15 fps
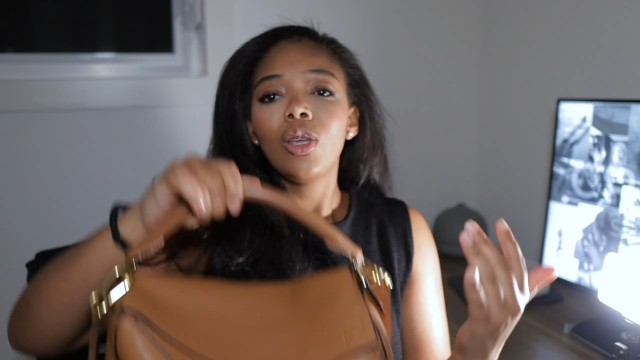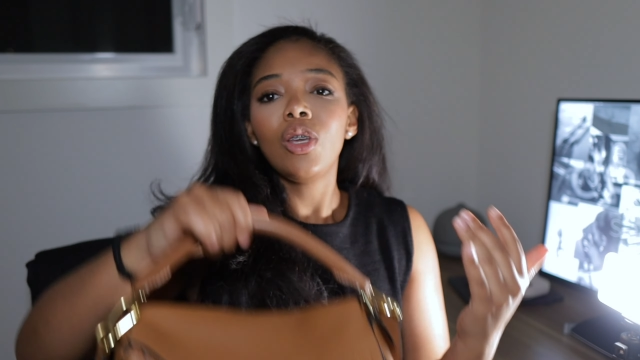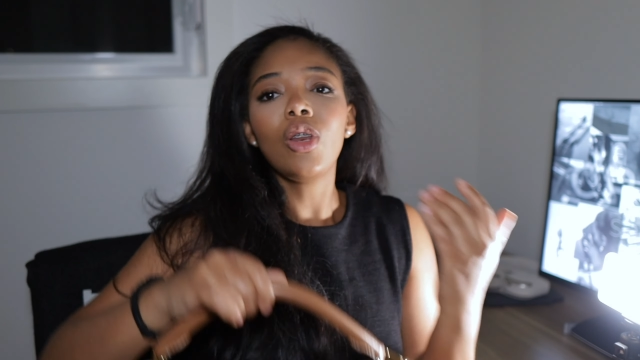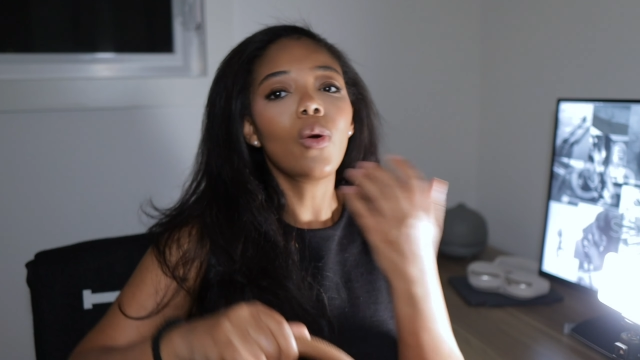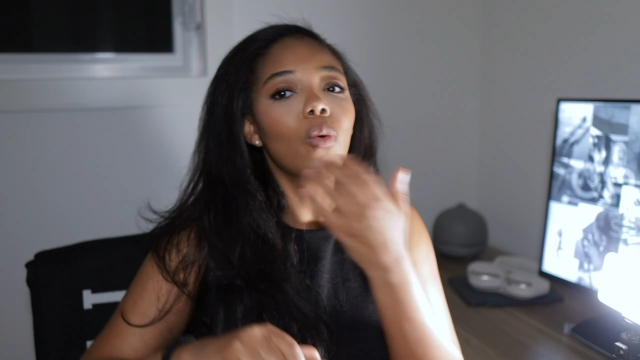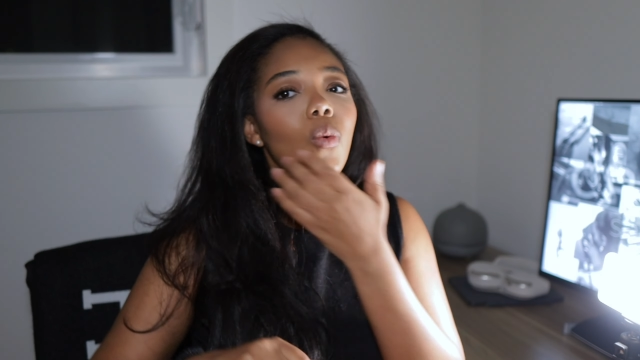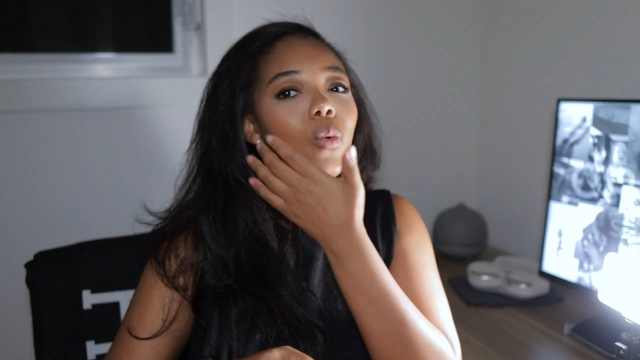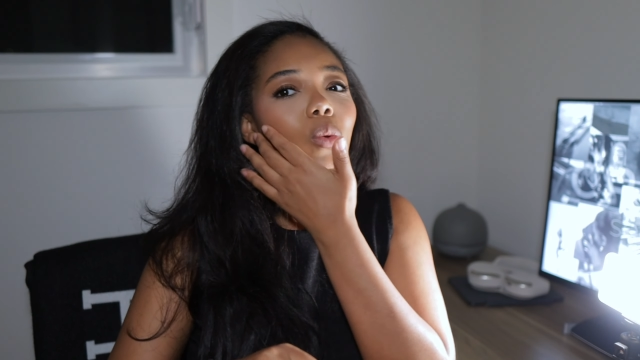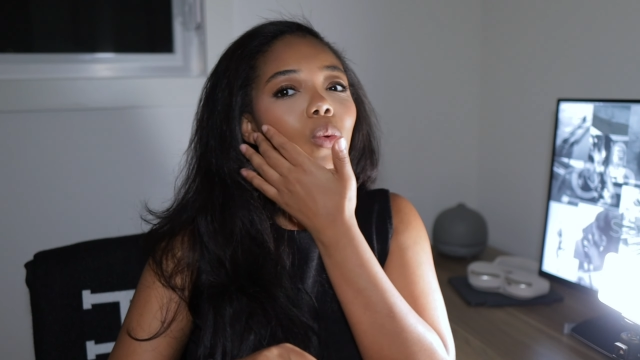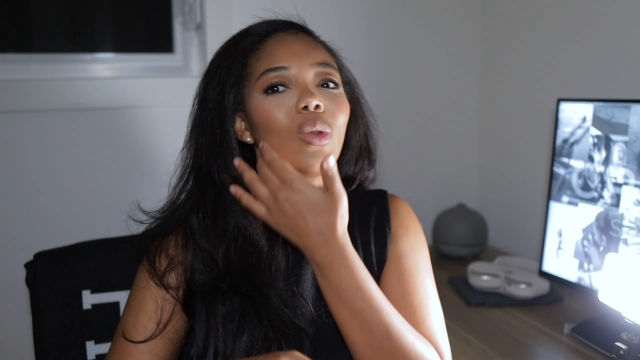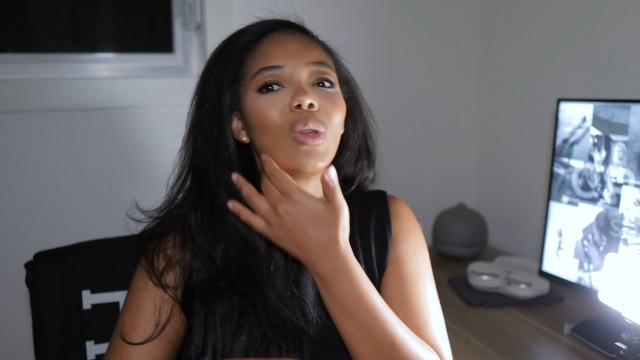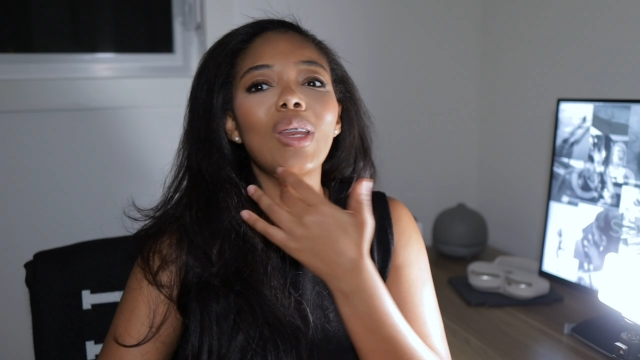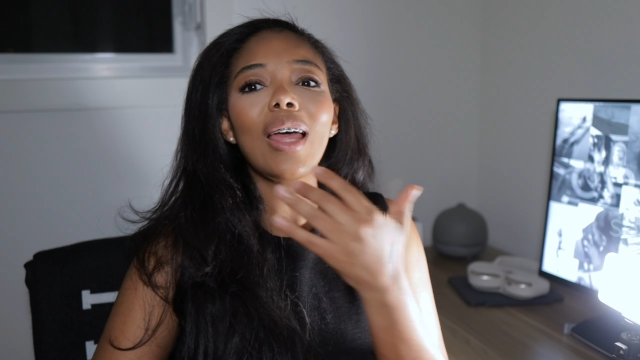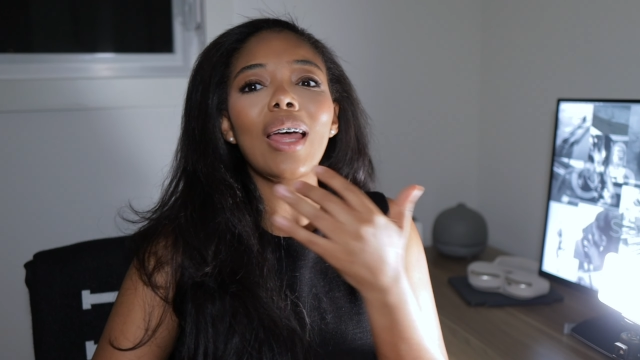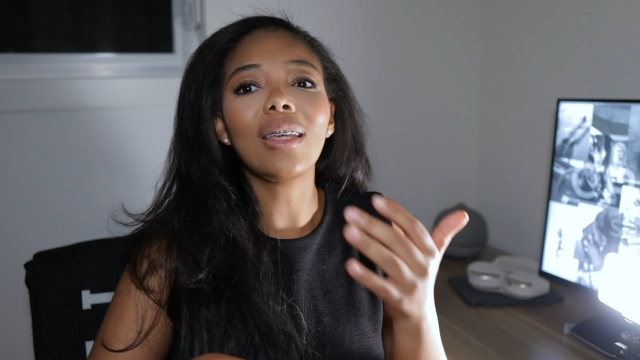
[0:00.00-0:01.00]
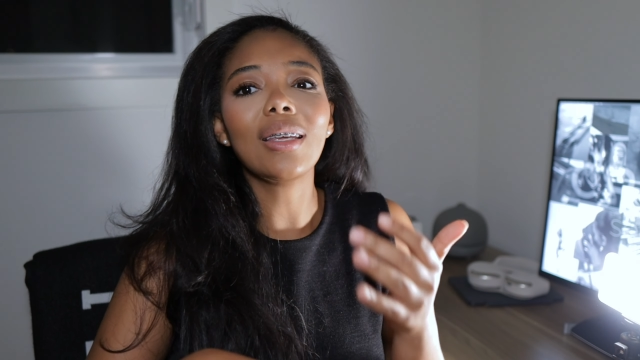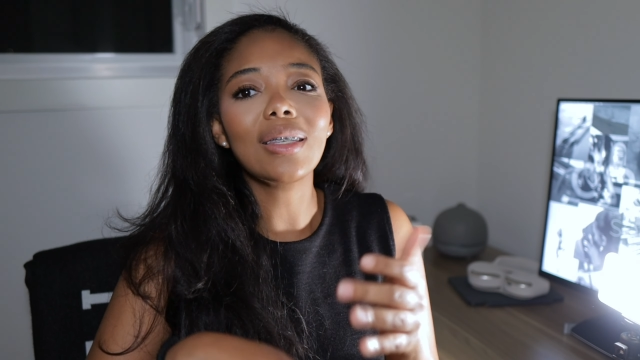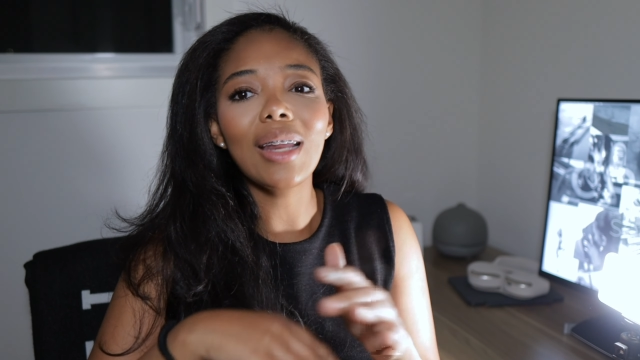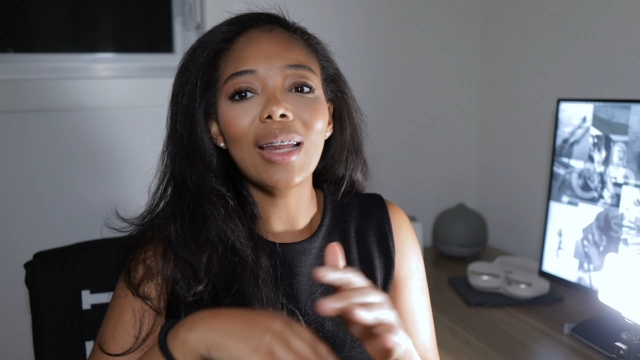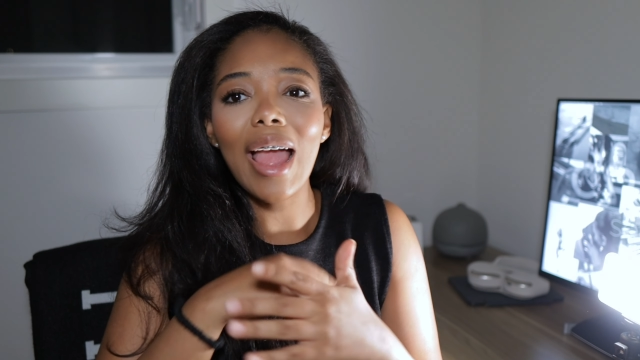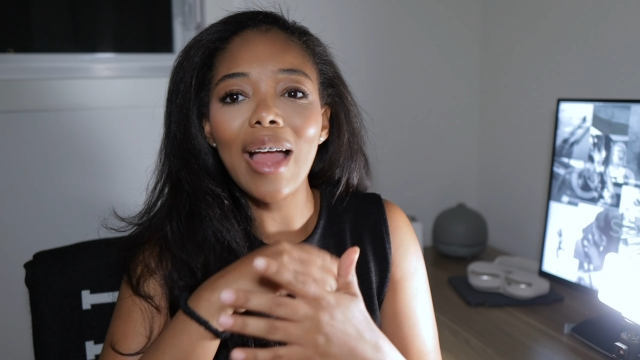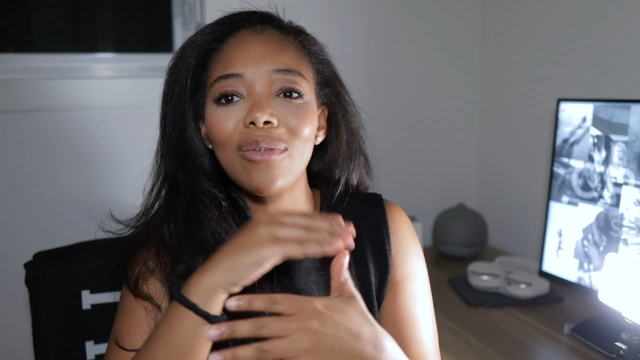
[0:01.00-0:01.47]
You know,
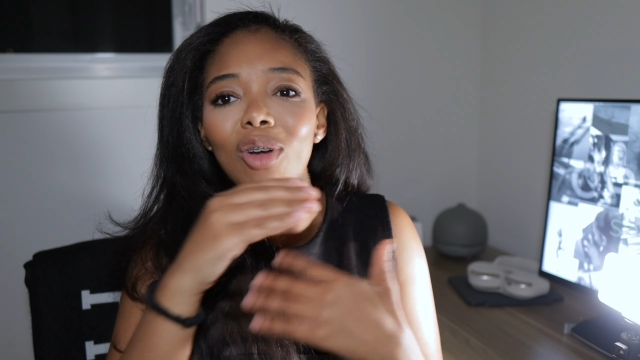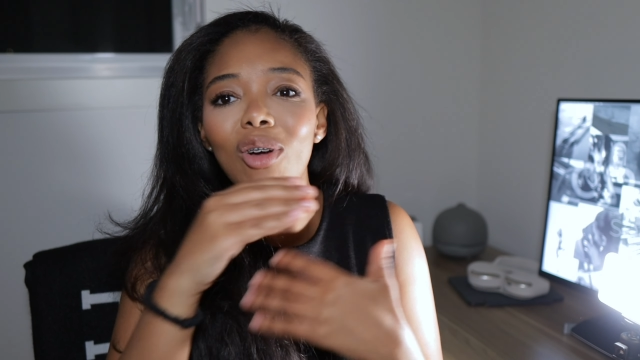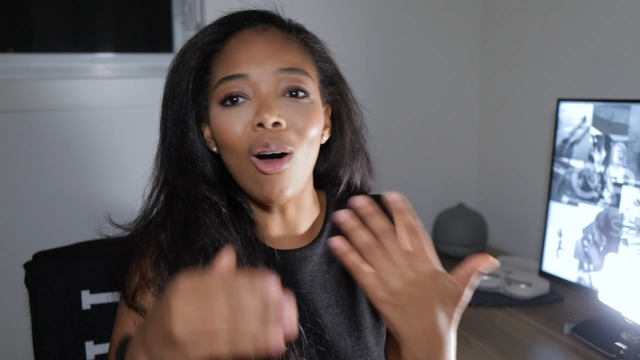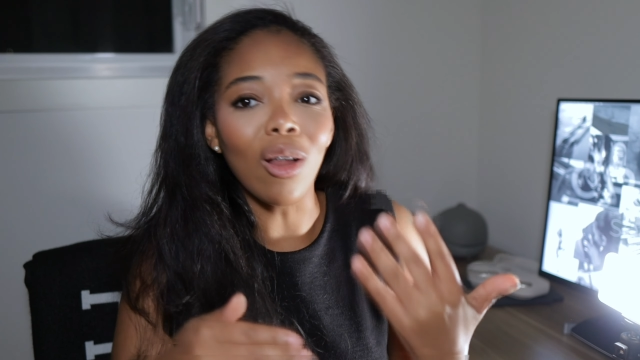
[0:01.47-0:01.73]
nothing's gonna have